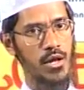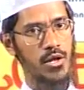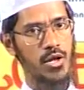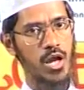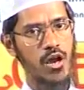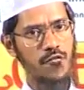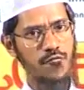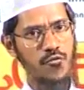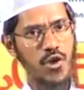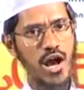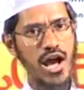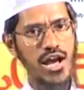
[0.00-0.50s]

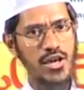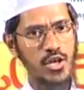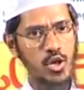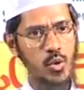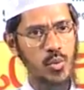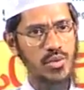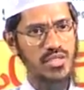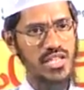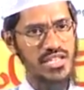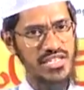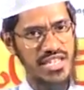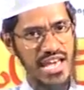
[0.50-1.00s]
Now if you
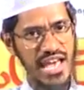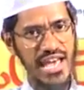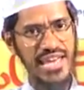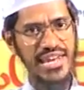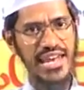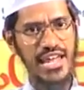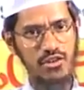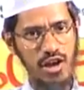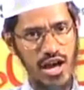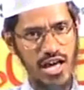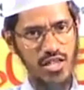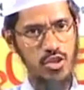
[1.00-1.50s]
argue with the
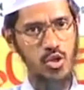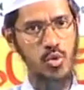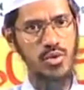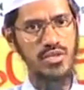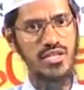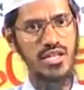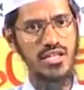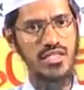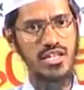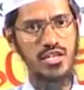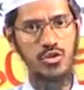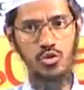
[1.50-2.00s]
Jain and you ask
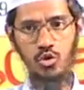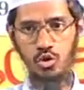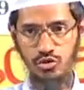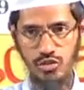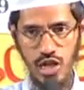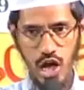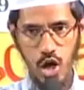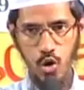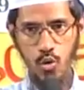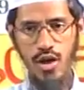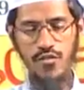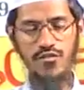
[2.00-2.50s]
with these Hindus
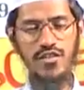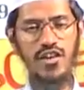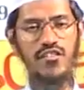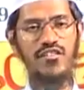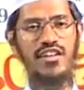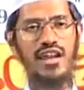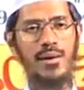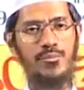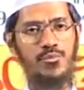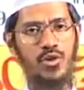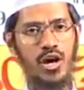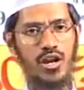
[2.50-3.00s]
now who have
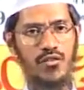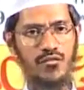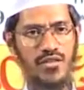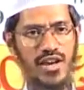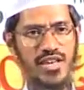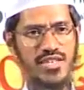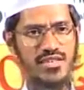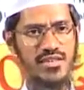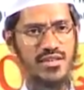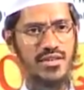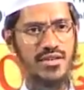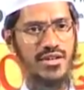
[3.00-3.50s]
given up
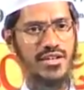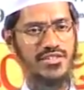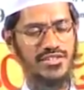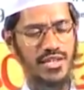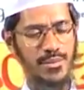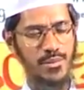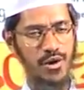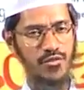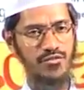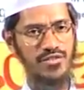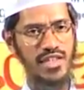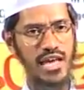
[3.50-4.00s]
non-veg,
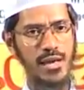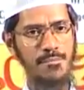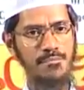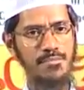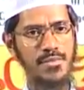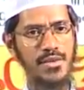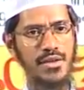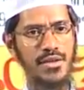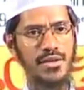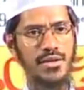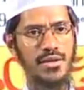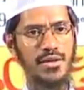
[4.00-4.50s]
some of
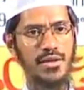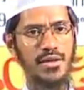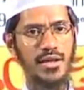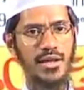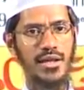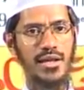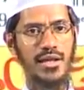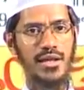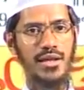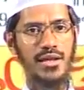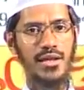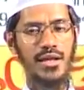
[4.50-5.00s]
them,
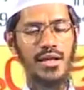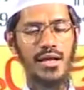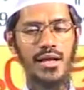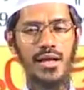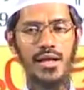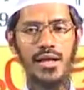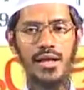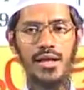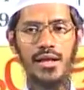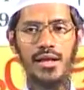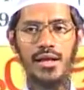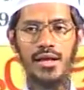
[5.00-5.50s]

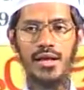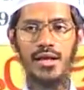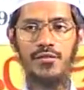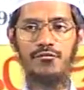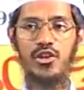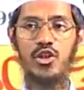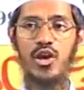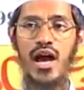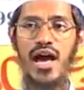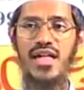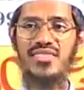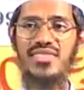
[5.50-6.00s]

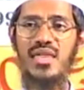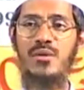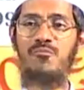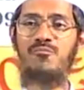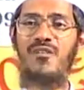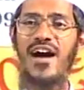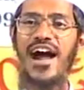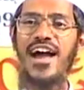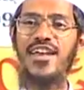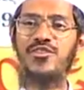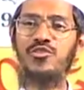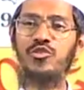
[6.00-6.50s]
when you ask
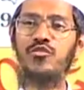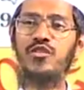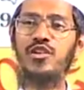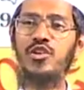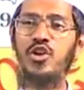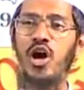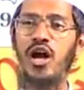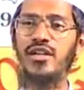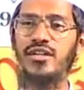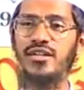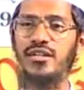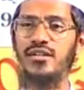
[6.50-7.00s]
them why should we
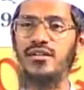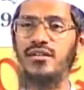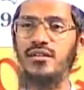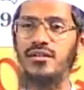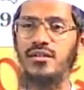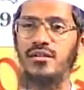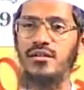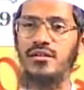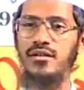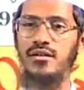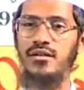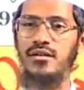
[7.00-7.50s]
not
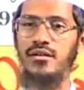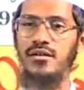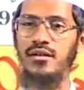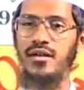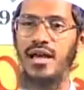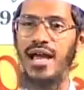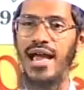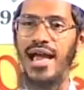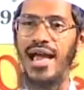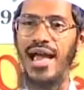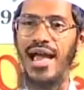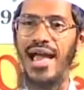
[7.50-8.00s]

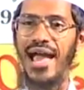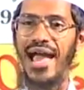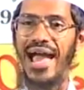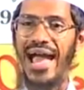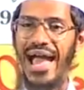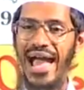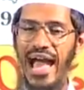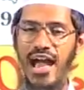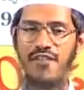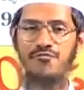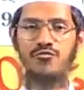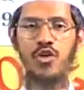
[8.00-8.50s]

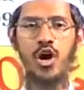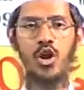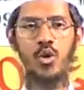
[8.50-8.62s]
have